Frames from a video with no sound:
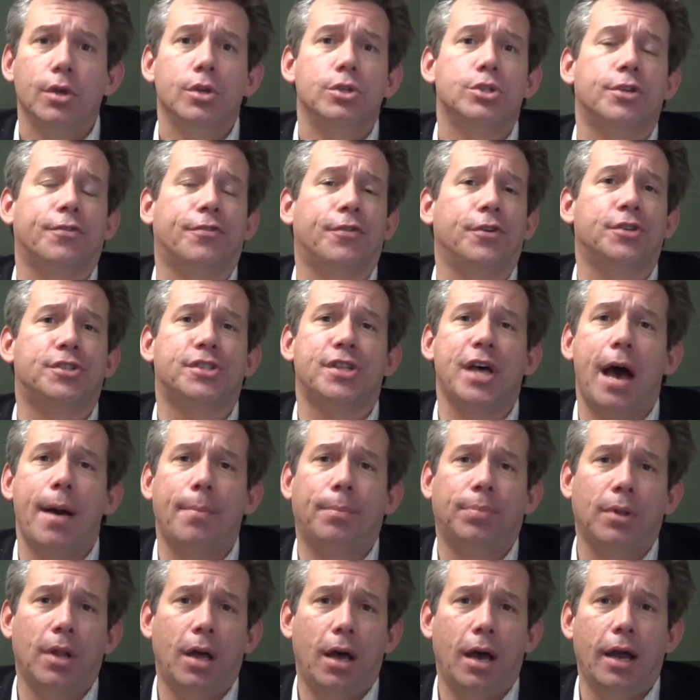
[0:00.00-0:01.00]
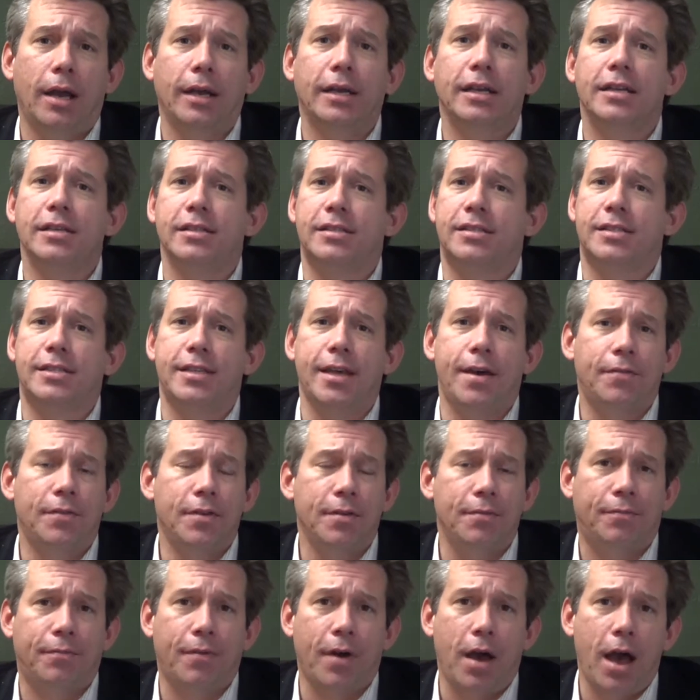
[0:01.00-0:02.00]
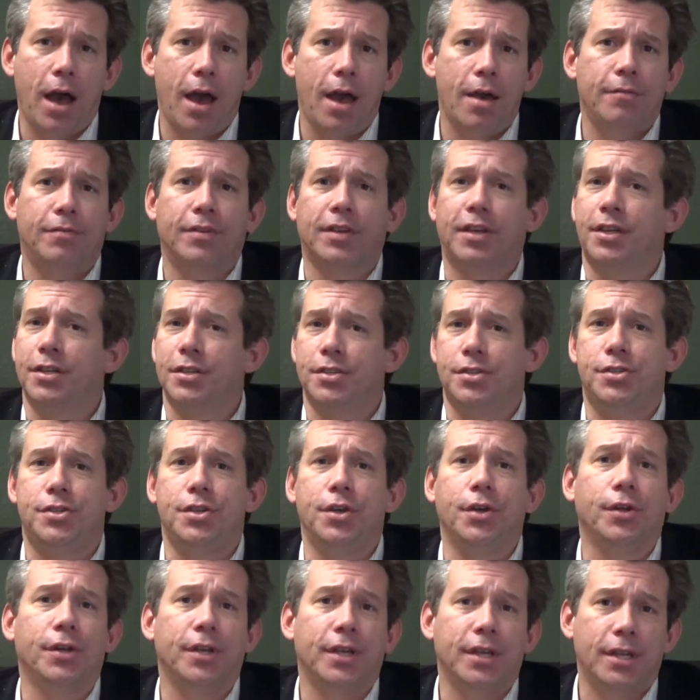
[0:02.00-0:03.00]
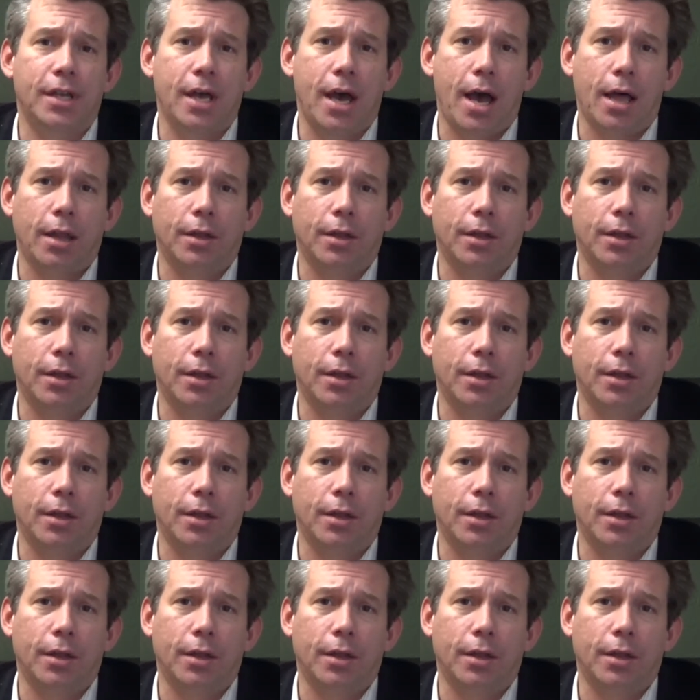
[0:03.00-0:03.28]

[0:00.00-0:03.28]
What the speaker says: So if your top line is $75 gazillion,